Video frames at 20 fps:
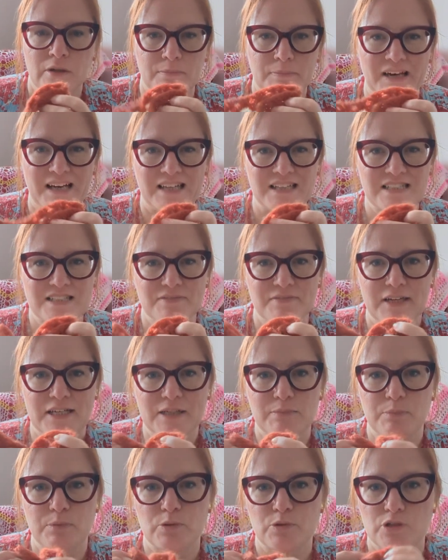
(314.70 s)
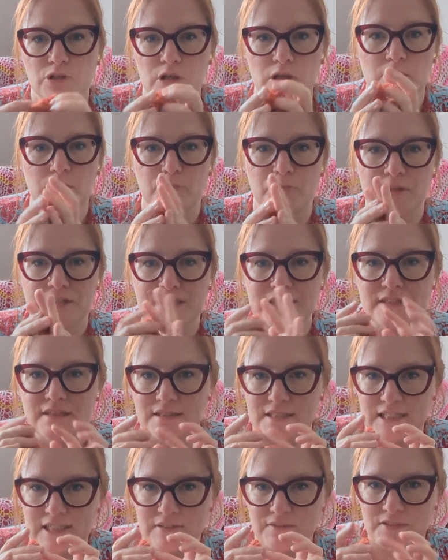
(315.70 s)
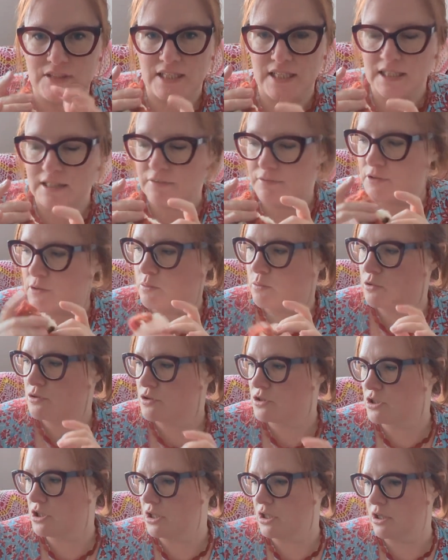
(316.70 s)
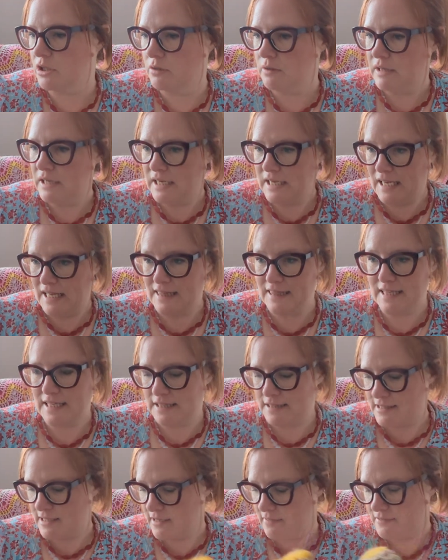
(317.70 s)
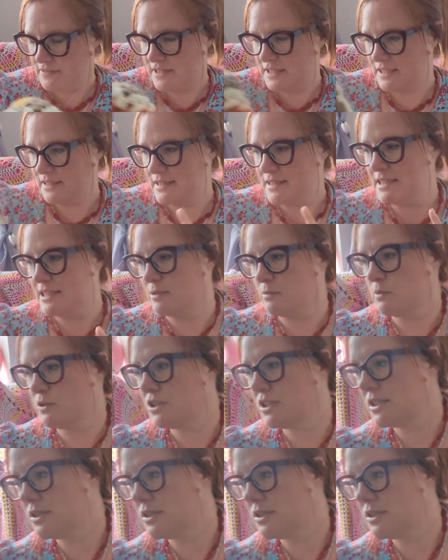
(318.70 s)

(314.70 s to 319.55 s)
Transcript: patterns available to bring the sleeves in if you want to. And then the other thing I did, which